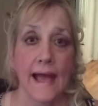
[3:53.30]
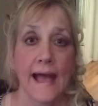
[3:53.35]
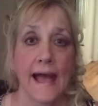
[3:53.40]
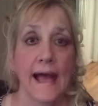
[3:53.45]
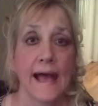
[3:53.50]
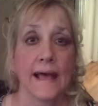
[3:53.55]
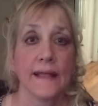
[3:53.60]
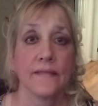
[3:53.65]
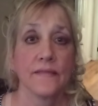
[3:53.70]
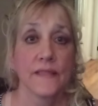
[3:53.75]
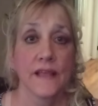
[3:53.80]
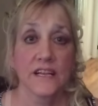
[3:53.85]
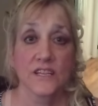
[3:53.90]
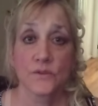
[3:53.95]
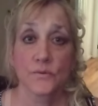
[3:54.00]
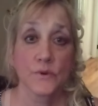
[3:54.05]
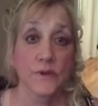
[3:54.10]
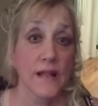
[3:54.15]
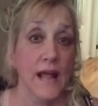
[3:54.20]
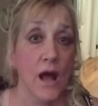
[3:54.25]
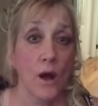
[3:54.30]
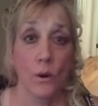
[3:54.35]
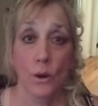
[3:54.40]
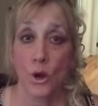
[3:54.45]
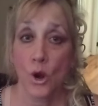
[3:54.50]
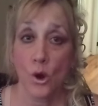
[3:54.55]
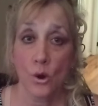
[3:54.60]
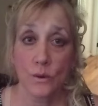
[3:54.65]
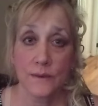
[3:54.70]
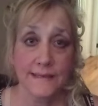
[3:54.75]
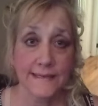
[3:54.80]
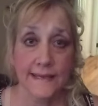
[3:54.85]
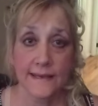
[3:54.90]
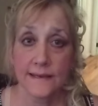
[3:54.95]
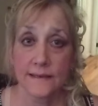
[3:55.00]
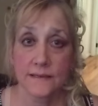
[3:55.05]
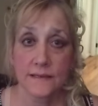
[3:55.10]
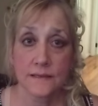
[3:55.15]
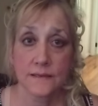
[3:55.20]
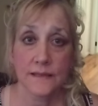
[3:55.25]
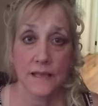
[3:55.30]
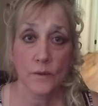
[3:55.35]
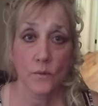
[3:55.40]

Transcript: And that's how it always is.